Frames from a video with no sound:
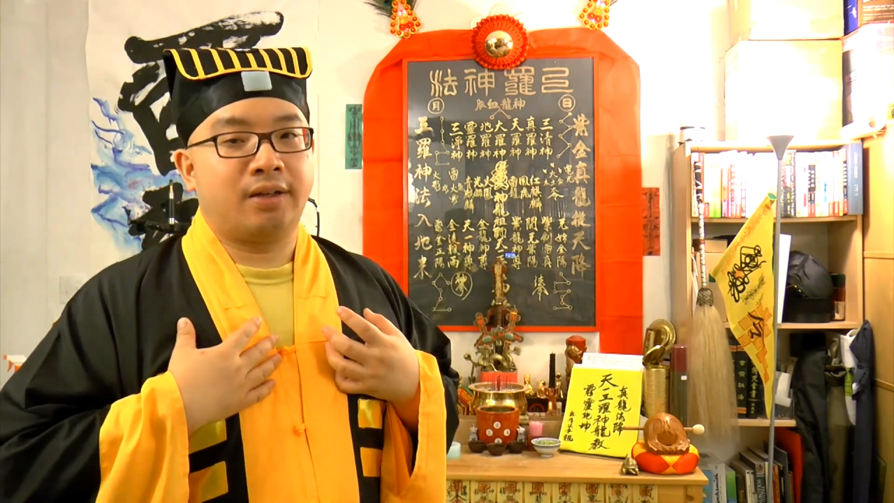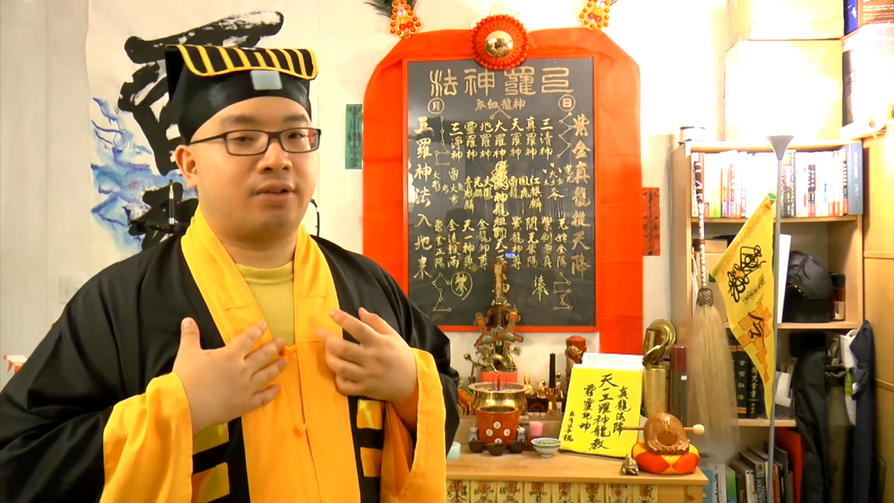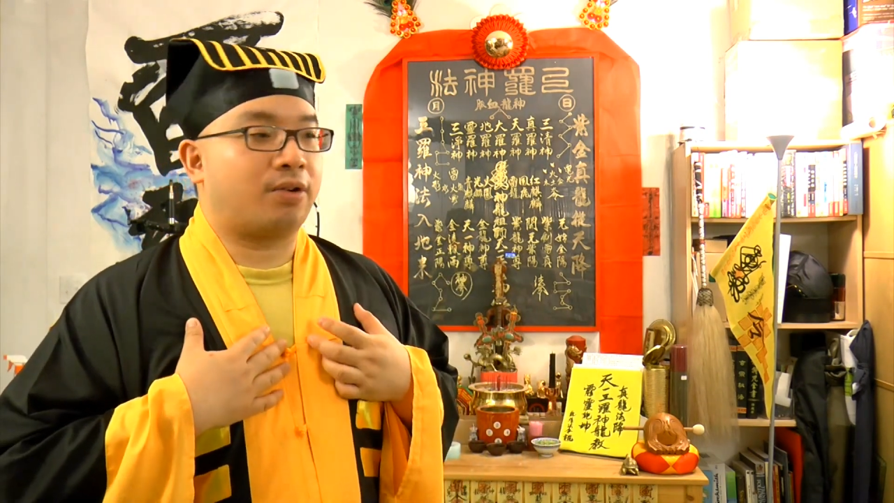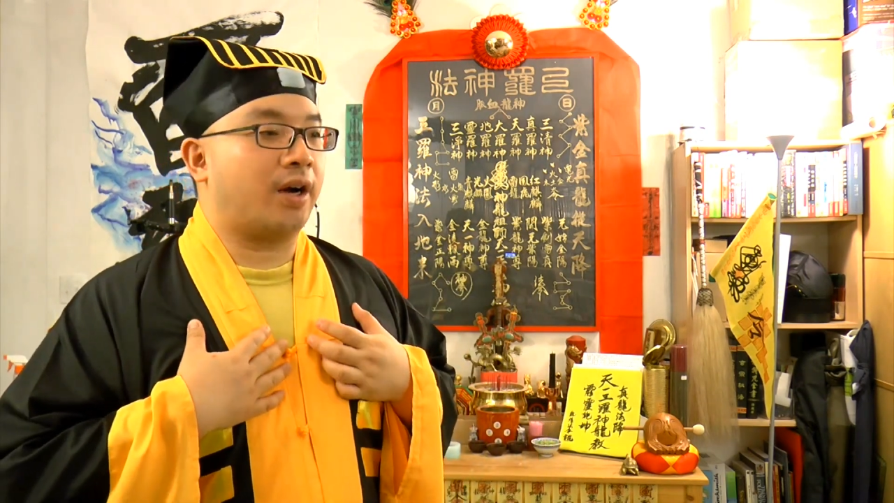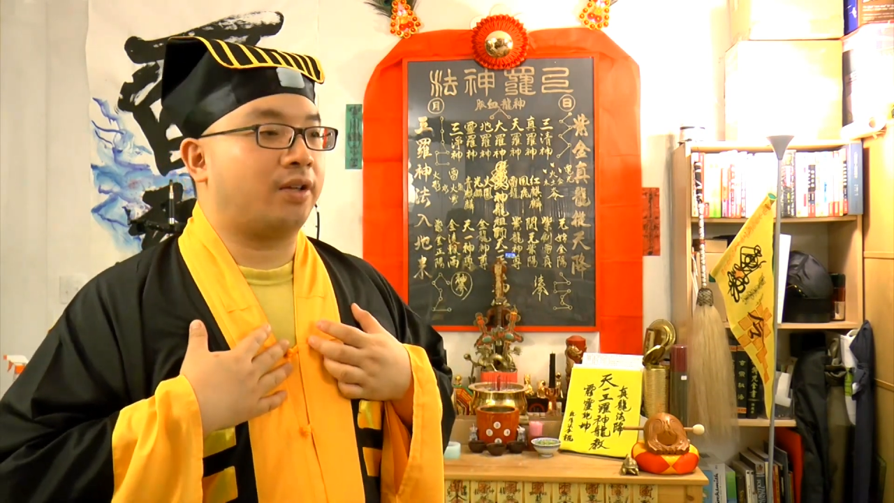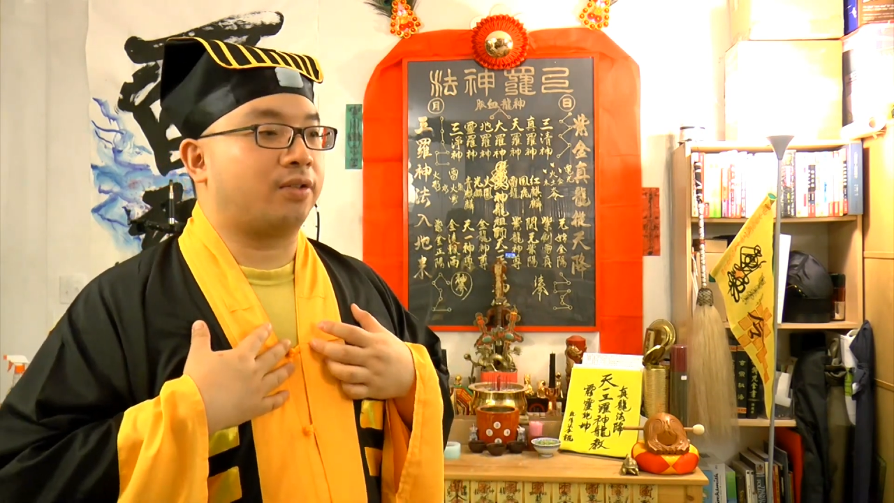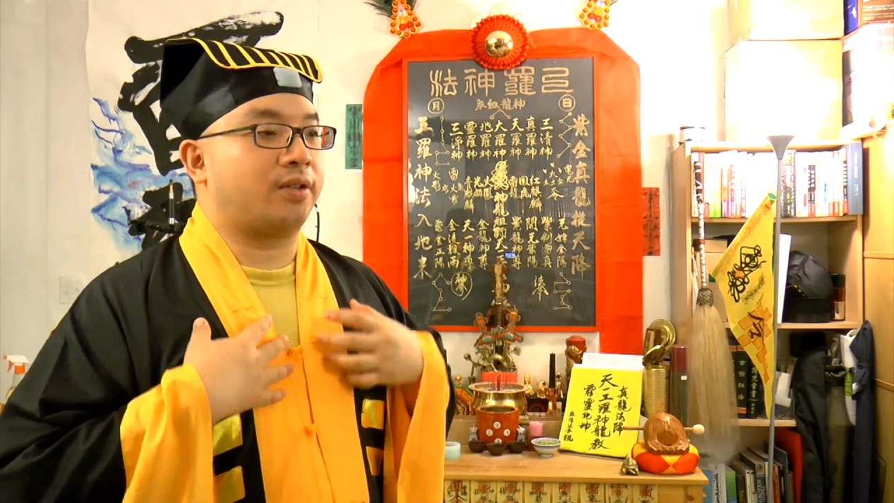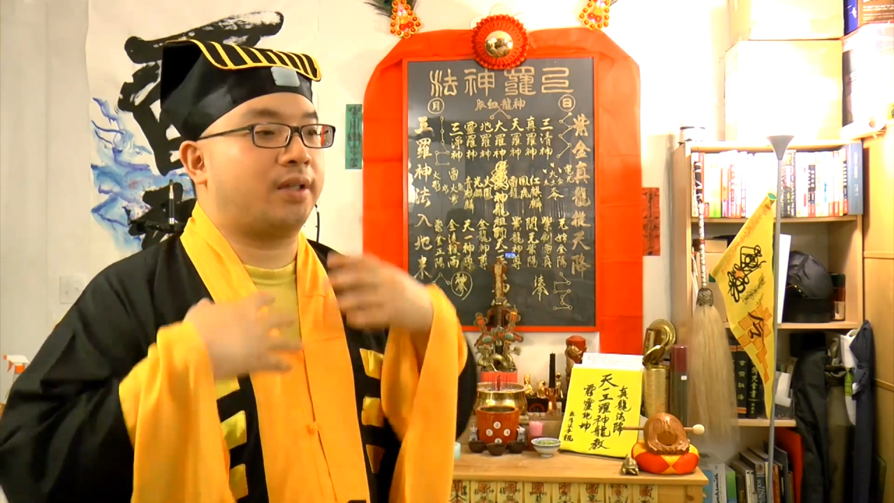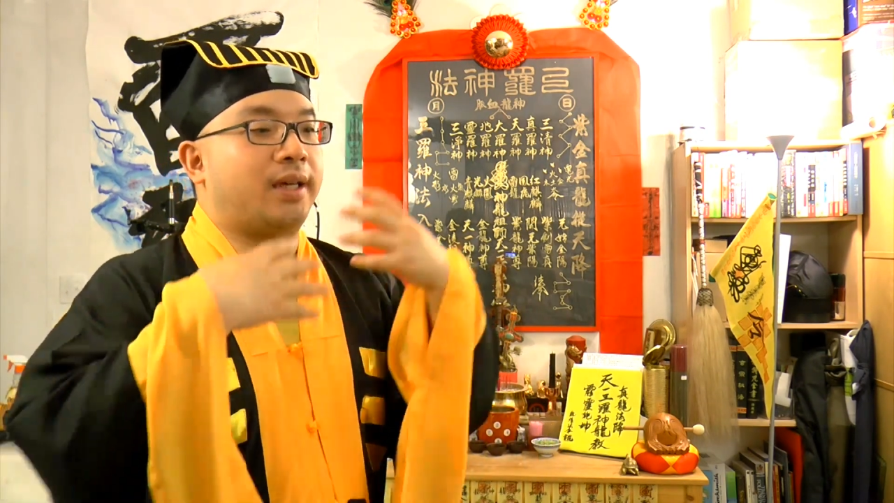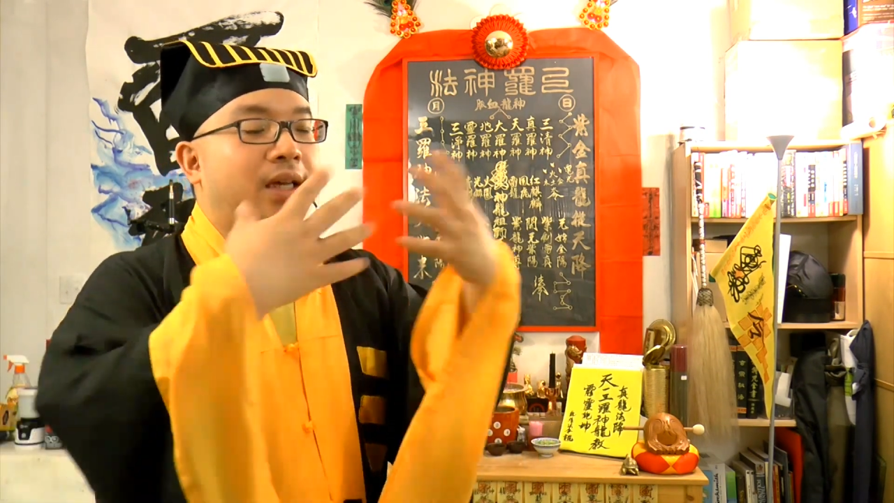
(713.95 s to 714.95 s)
trying to
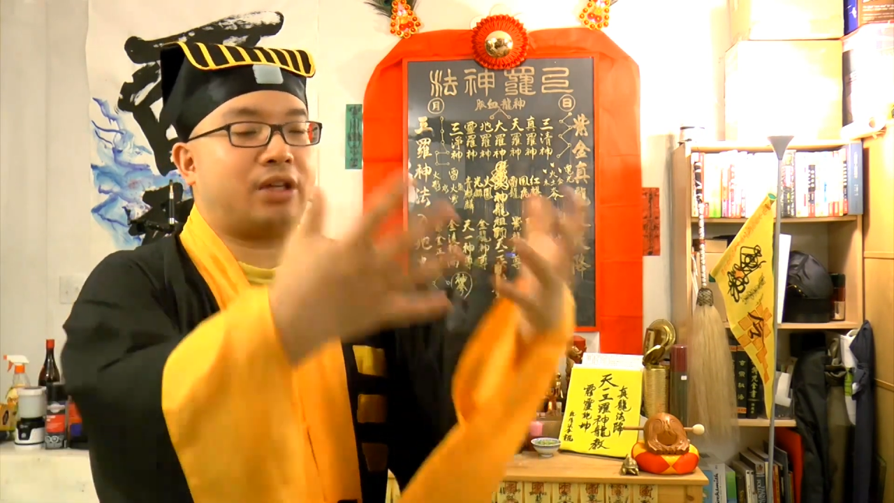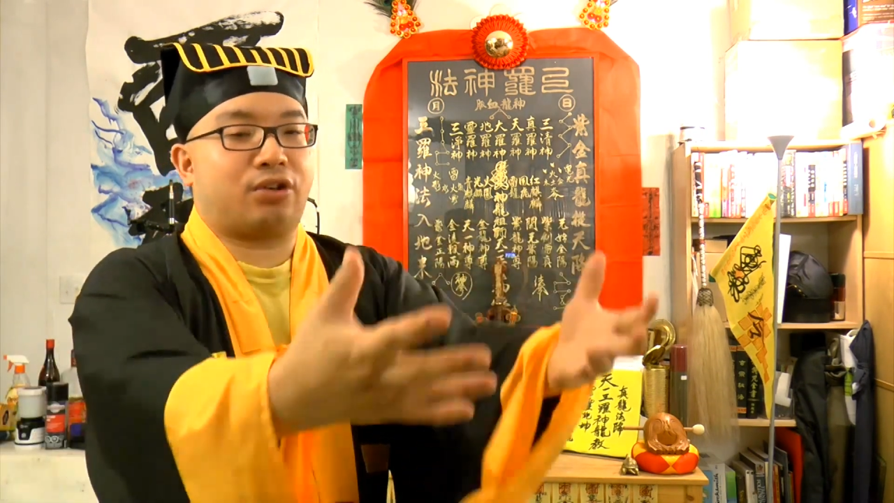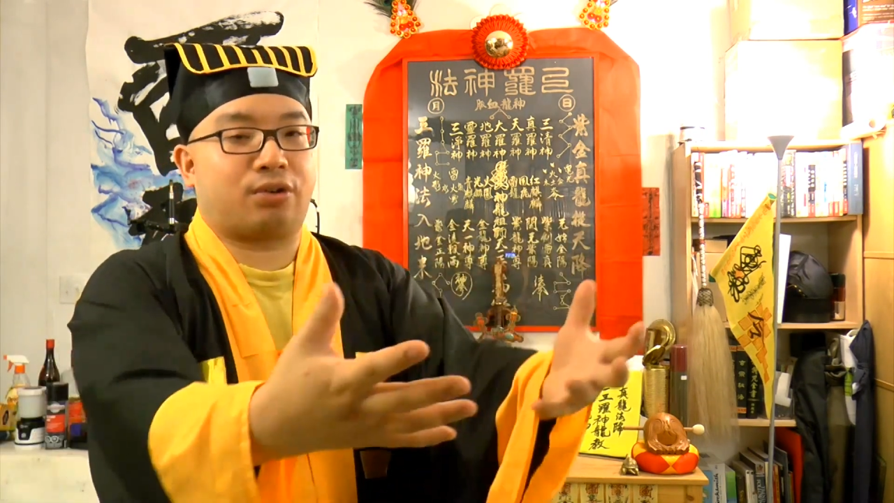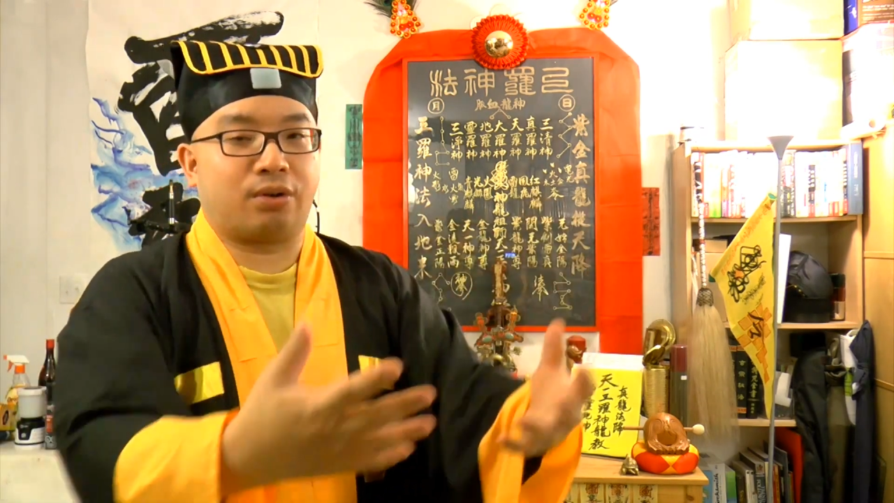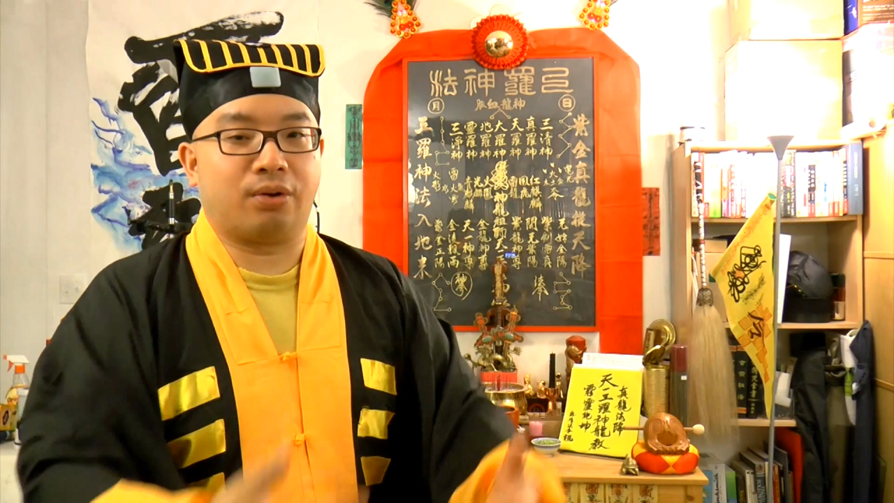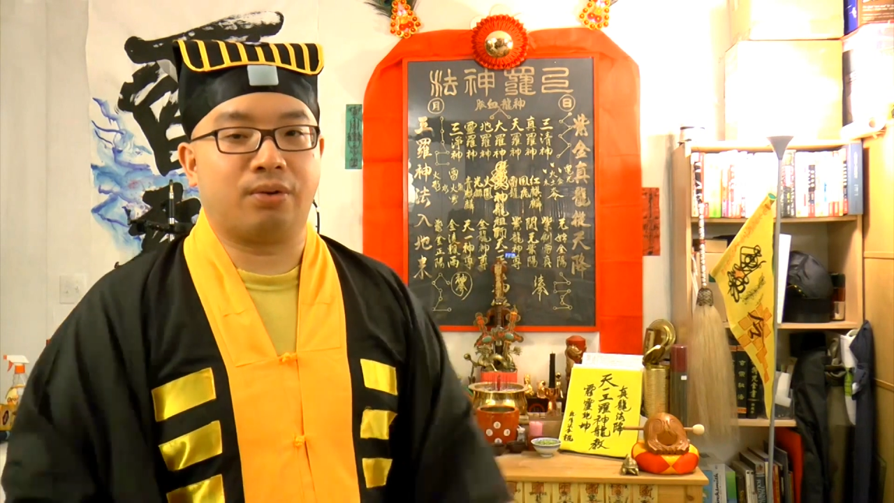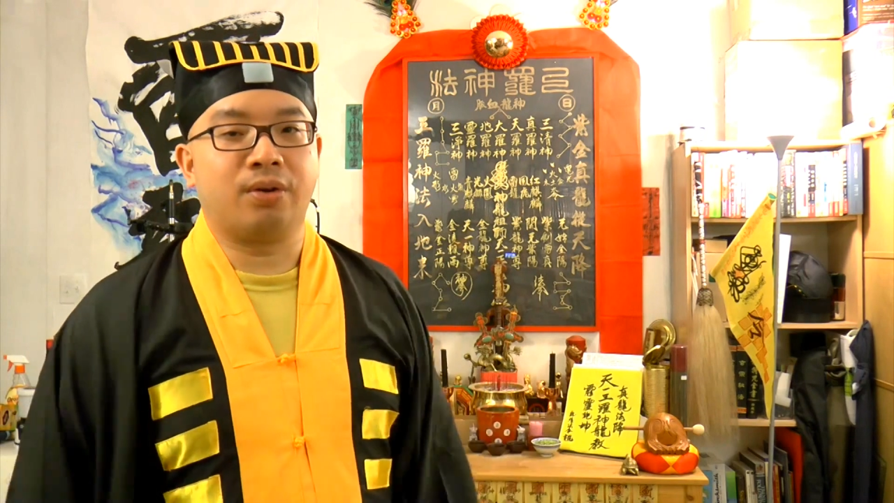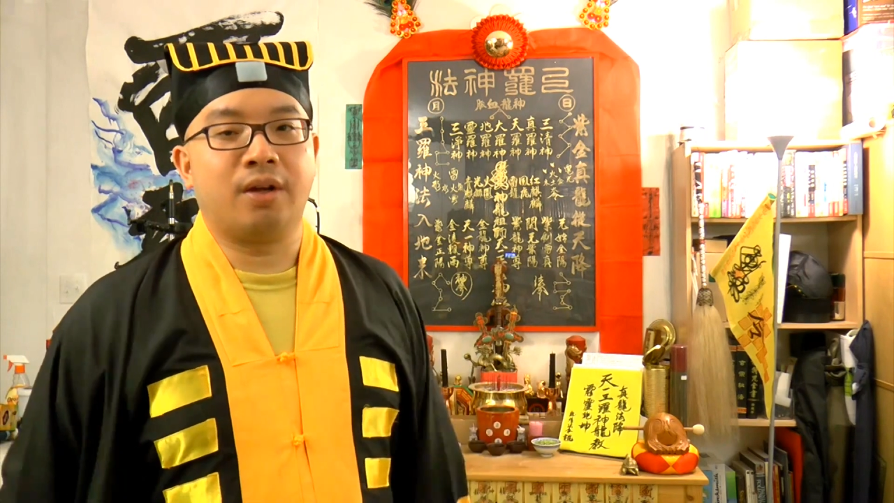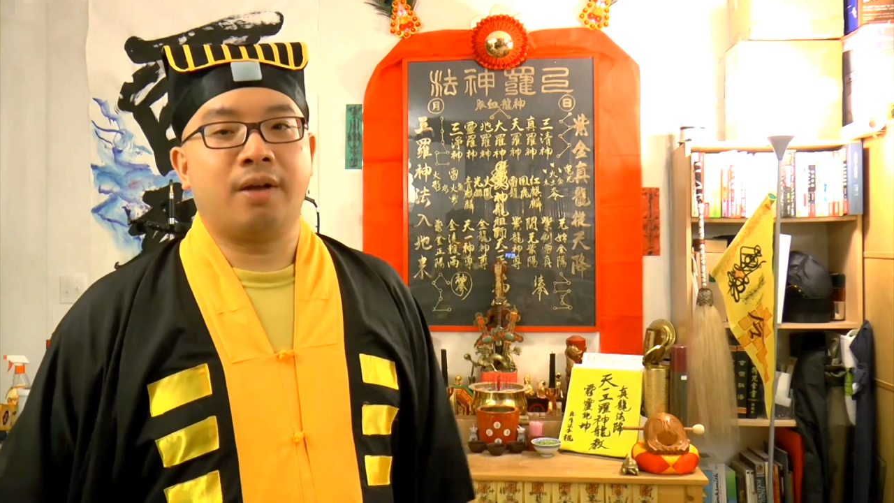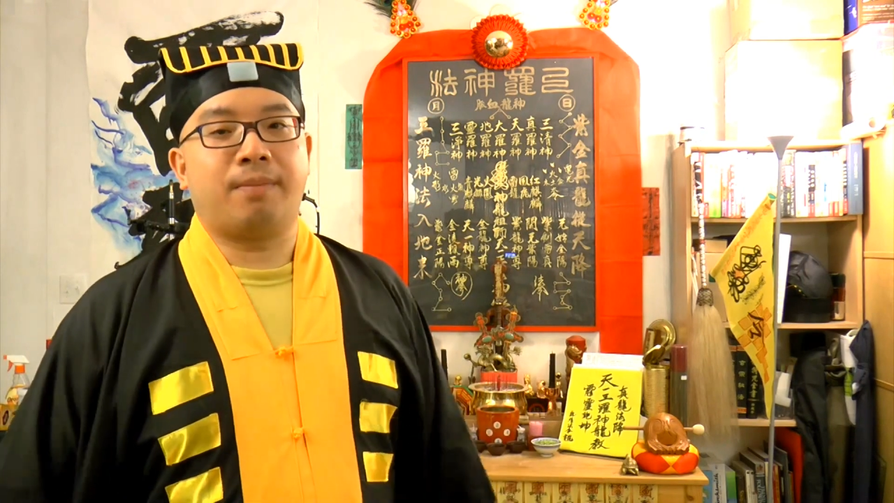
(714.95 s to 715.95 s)
teach you,